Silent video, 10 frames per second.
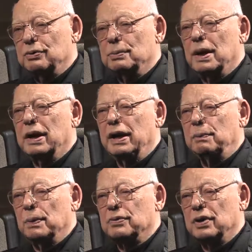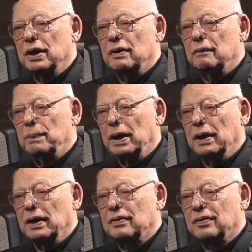was about 8% of
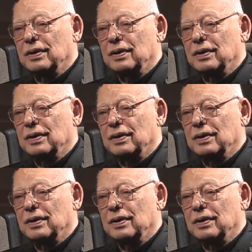pilots.